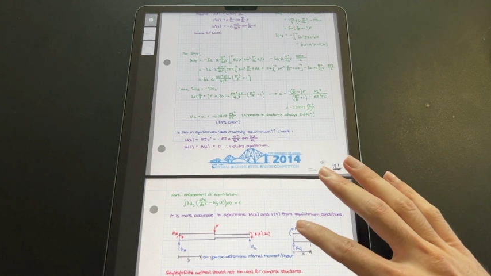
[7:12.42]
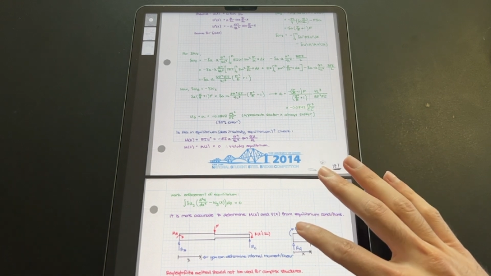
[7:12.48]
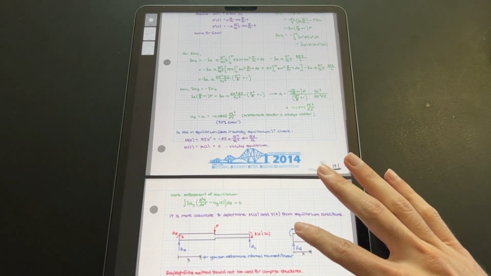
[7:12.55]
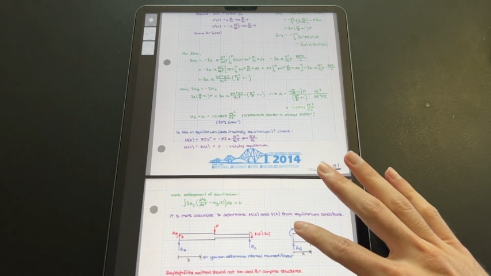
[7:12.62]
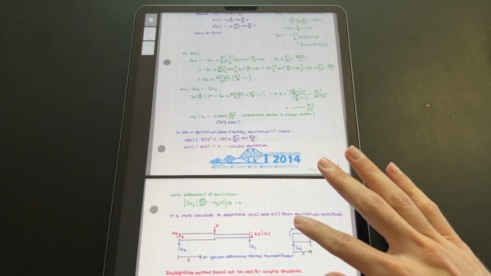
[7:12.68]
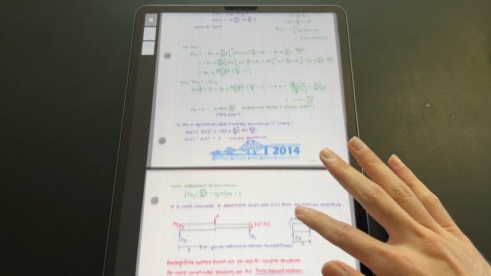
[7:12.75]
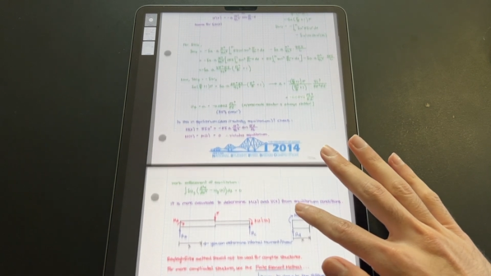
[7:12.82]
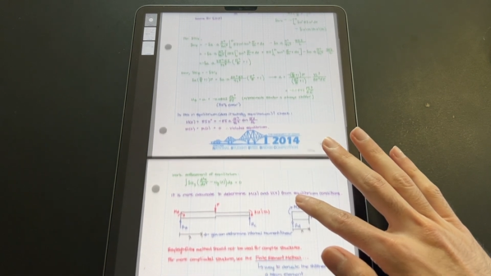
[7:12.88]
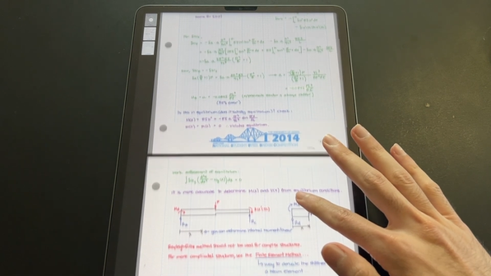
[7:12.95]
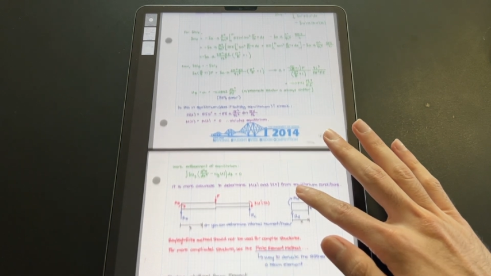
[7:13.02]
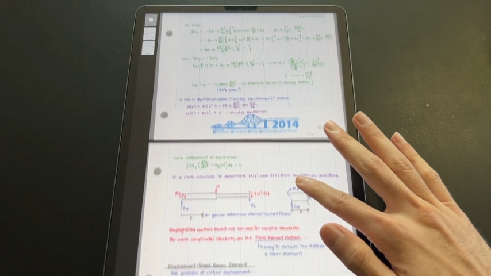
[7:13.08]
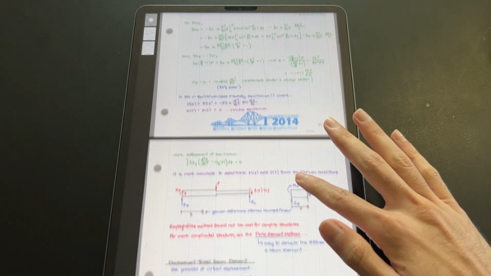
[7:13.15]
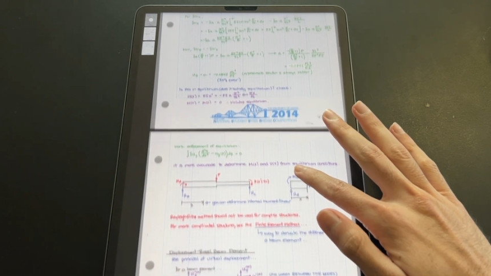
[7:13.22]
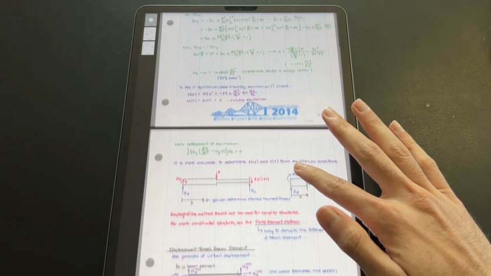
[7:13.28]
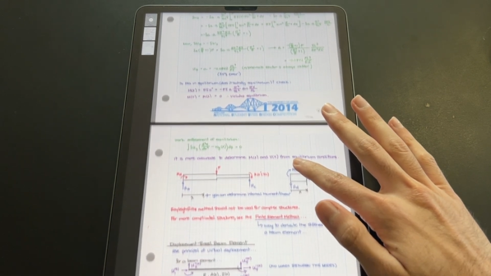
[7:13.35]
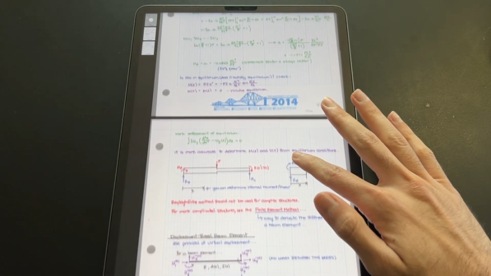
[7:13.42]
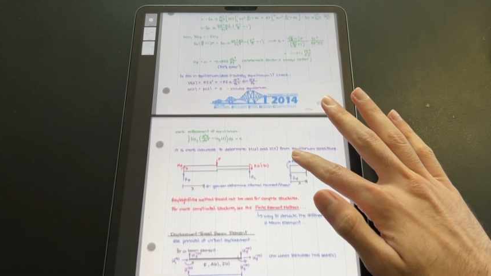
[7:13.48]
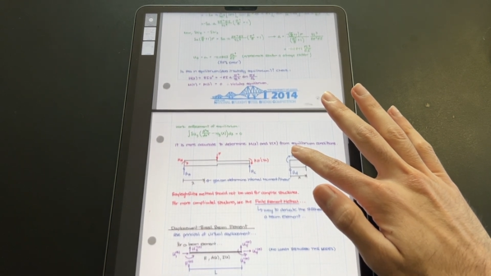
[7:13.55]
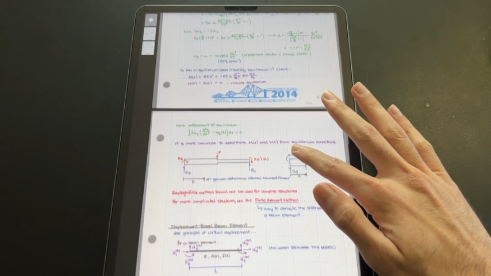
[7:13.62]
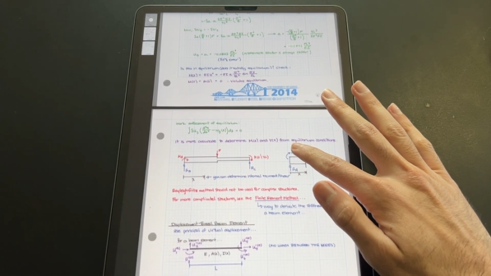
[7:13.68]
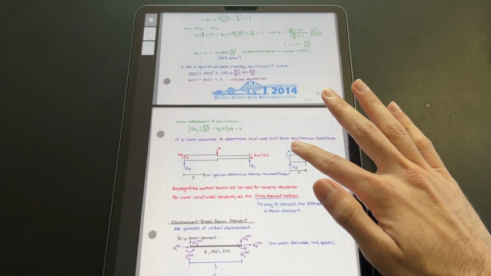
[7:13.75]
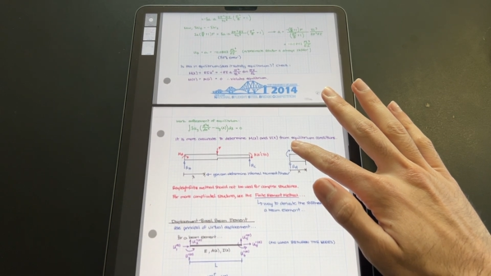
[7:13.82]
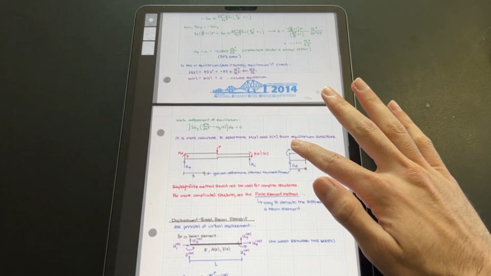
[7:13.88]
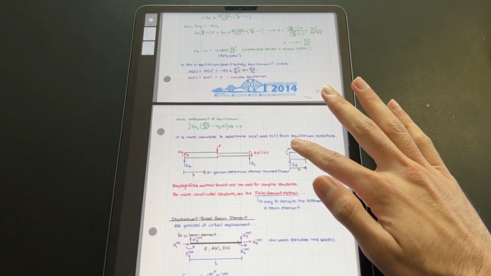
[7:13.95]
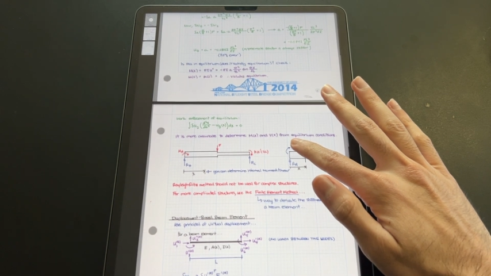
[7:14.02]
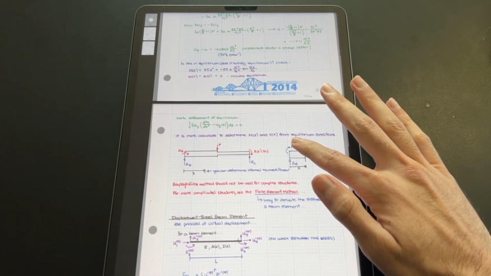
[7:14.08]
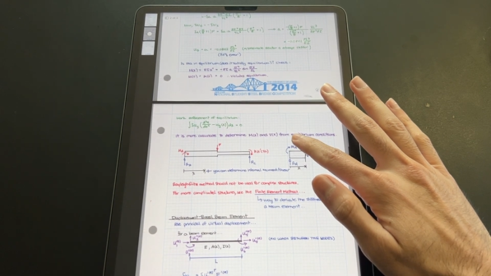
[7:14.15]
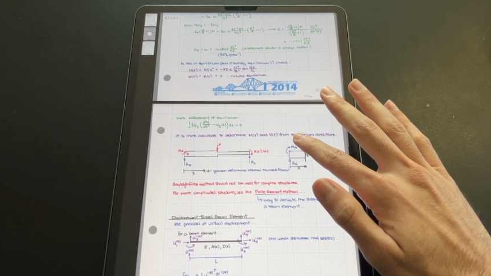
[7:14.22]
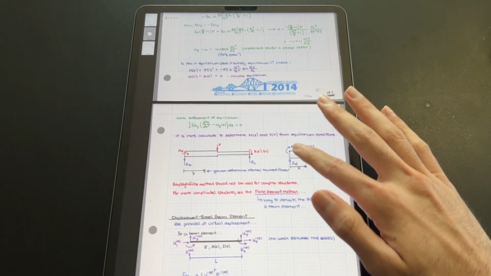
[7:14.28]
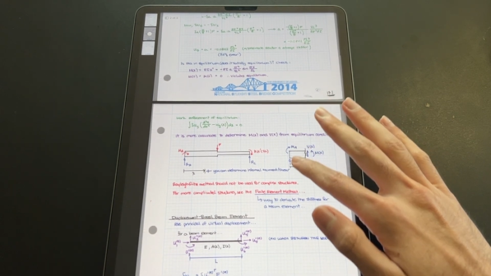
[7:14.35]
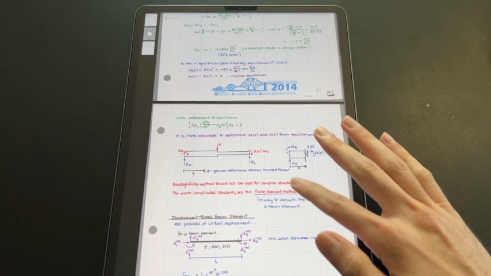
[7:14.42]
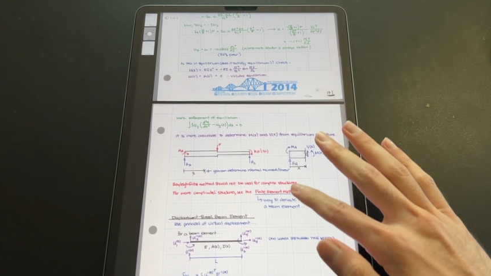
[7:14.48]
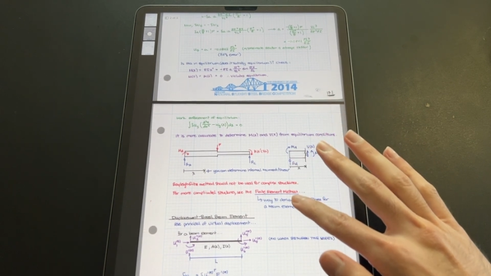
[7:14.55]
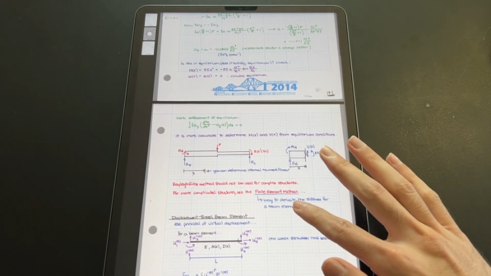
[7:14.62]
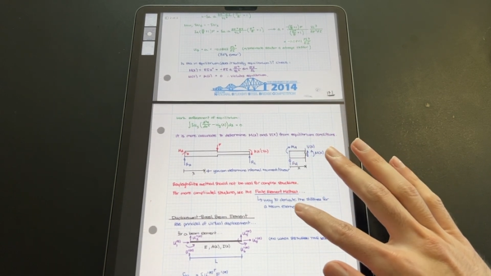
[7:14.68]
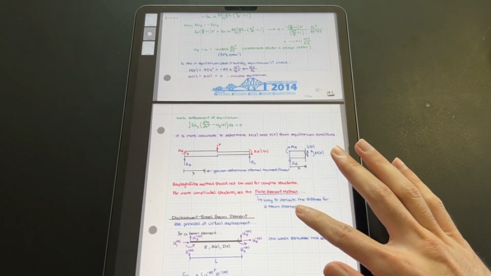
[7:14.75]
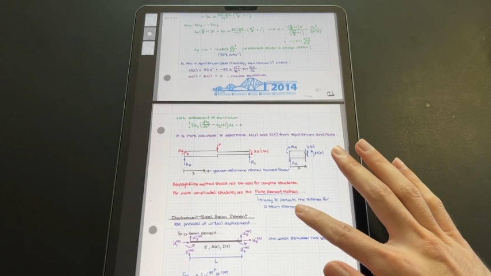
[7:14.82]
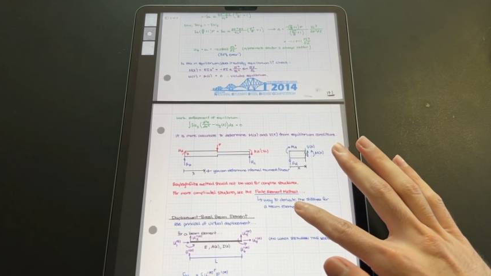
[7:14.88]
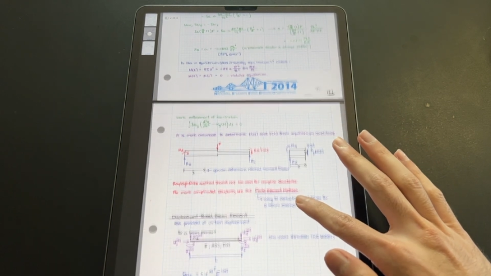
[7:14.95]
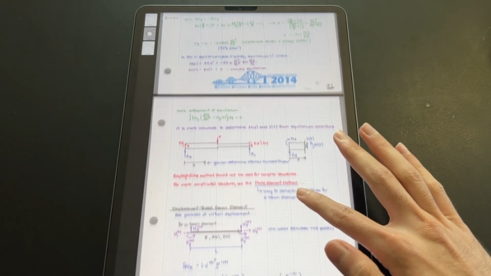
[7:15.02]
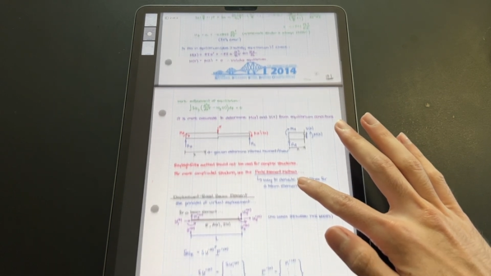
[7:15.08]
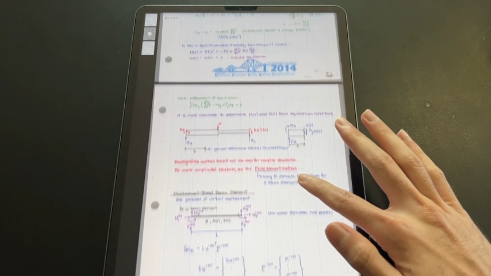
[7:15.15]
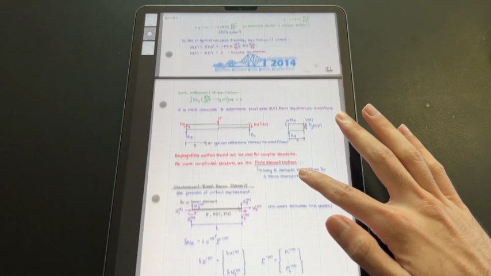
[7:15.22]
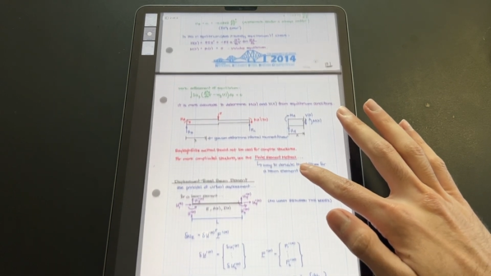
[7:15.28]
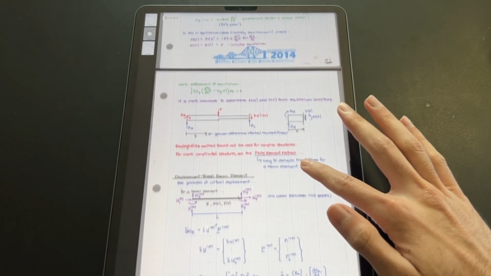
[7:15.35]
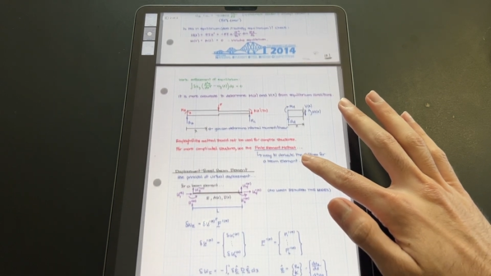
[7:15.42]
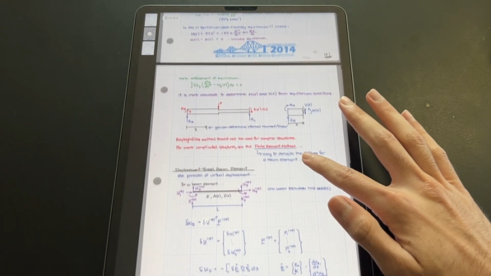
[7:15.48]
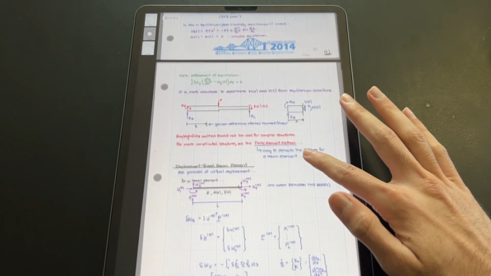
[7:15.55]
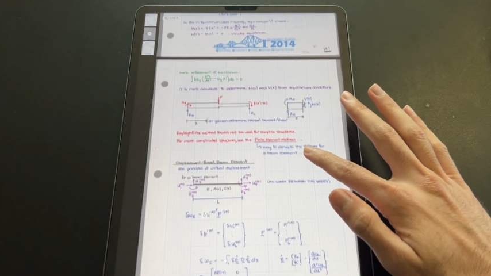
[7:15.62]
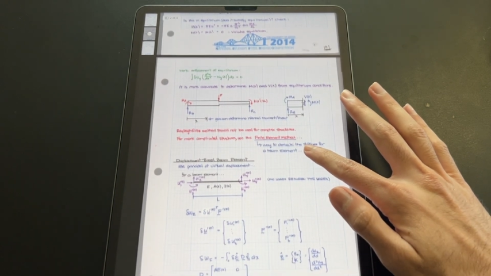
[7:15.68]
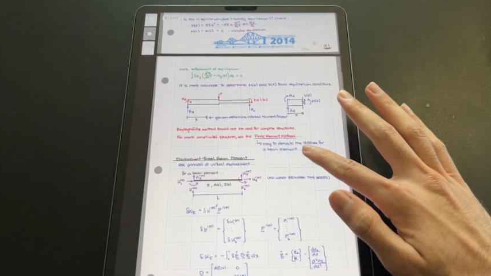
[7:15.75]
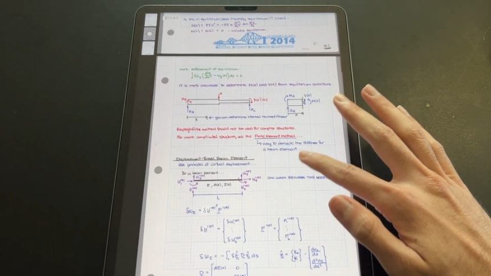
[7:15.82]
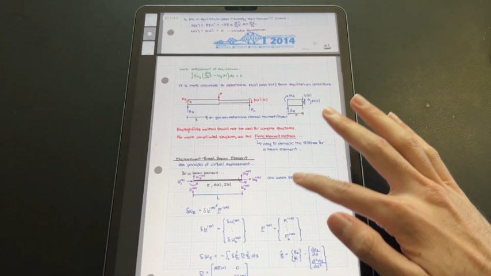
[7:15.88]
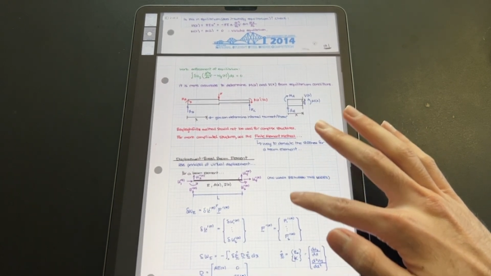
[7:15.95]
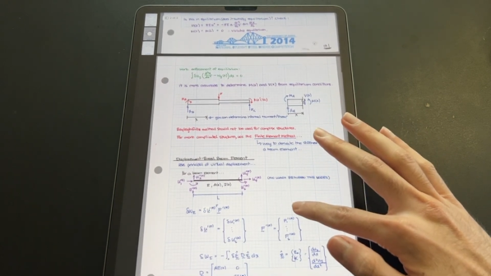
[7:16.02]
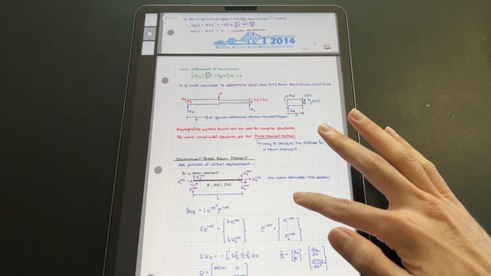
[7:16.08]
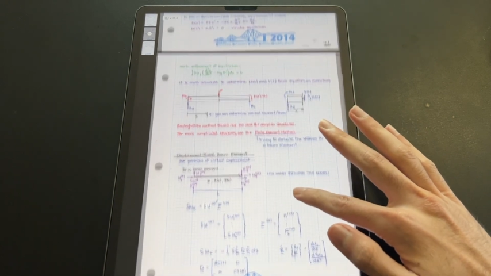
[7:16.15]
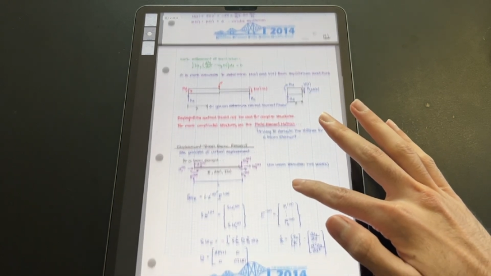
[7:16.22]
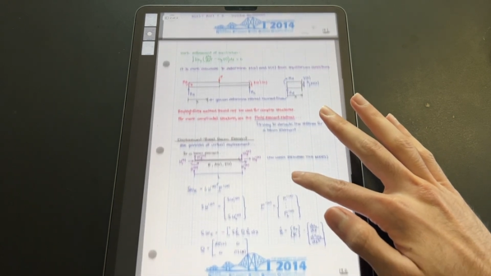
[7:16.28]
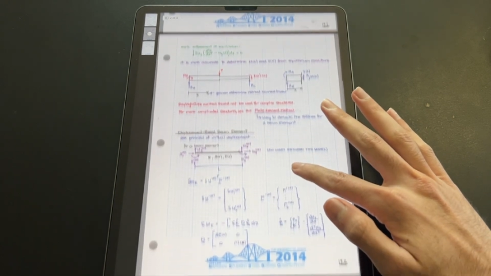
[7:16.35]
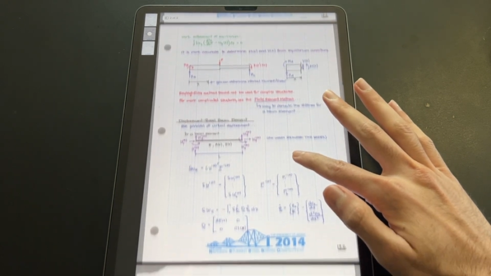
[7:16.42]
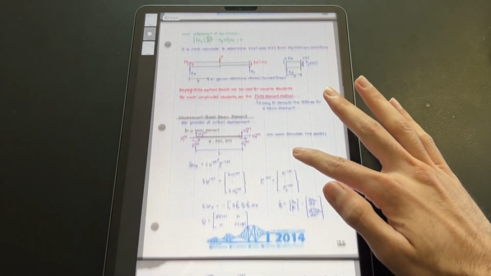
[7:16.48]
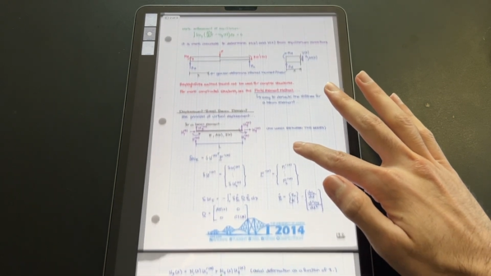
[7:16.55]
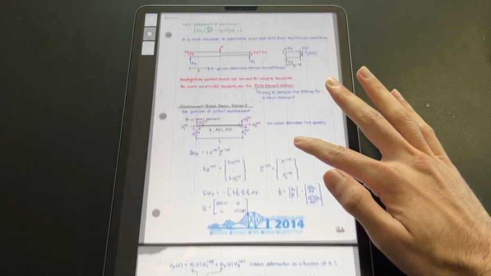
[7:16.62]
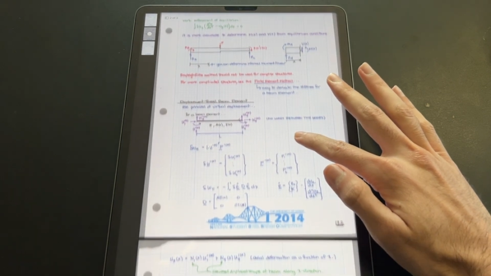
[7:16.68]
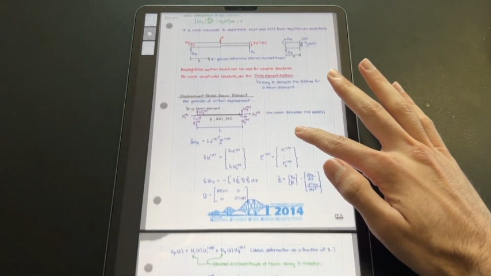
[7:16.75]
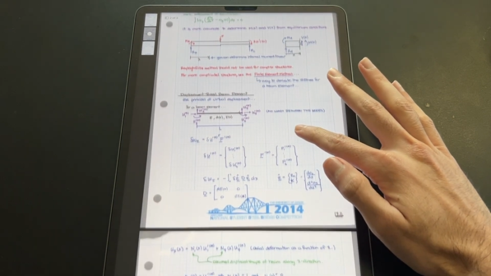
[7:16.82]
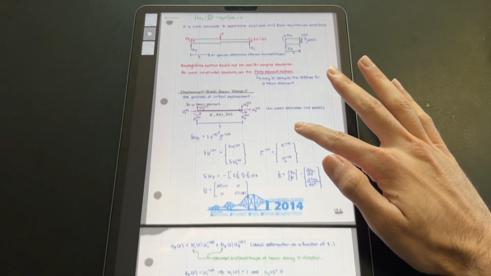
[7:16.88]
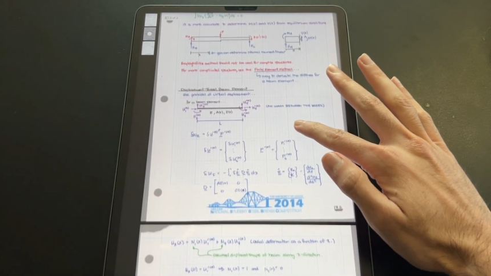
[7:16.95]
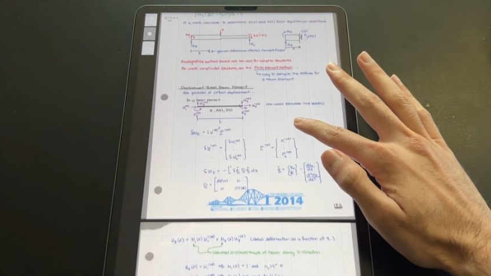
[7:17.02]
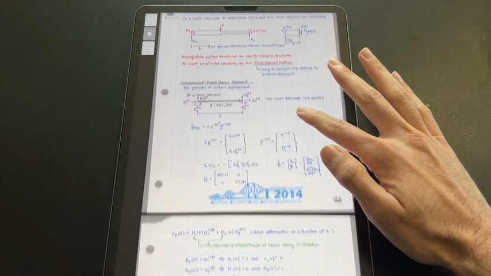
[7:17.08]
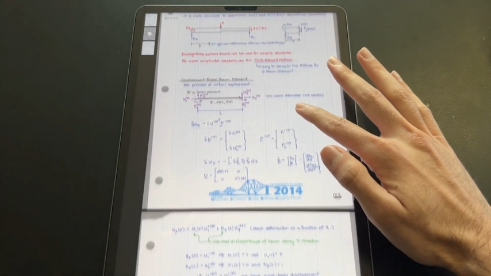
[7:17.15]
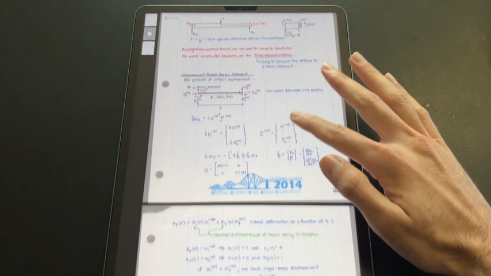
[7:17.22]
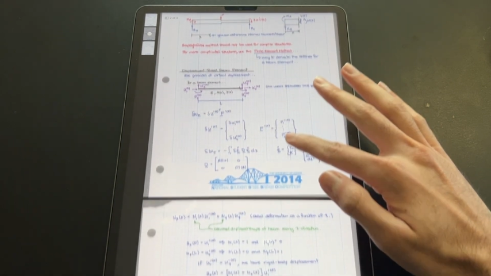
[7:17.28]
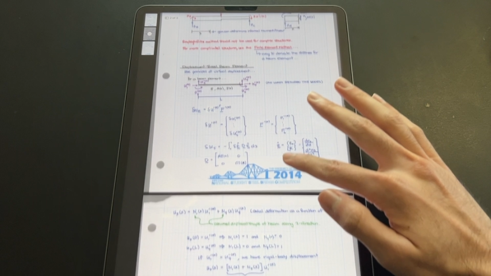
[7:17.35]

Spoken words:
No face is visible, so there are no lips to read.